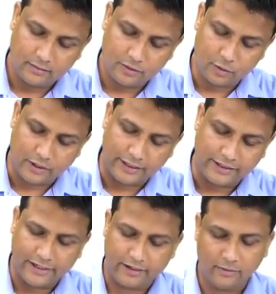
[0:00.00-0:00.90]
So right
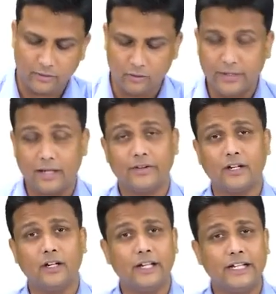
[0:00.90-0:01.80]
atrium, you will be having
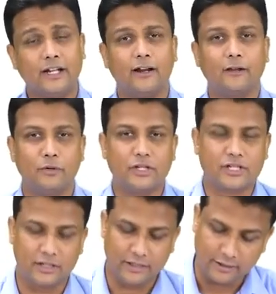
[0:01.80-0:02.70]
a ear-like
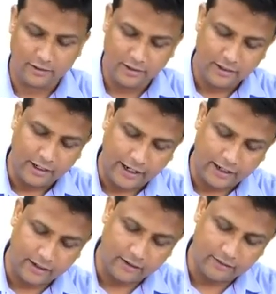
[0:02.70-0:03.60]
projection there,
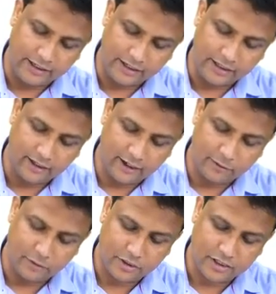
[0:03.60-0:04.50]
and that
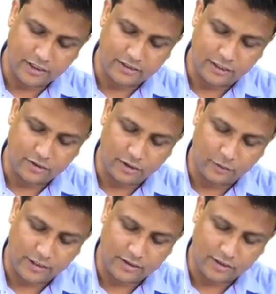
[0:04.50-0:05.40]
ear-like projection is actually
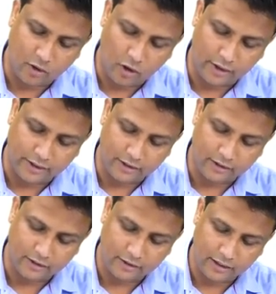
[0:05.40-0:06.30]
known as the
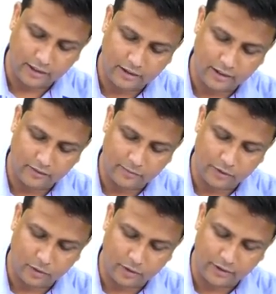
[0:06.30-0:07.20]
auricle, and that will be
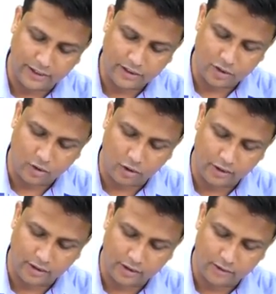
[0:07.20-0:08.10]
your right
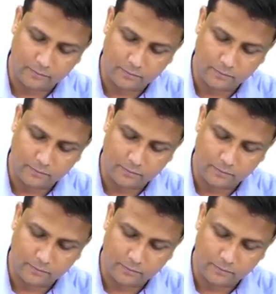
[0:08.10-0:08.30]
auricle.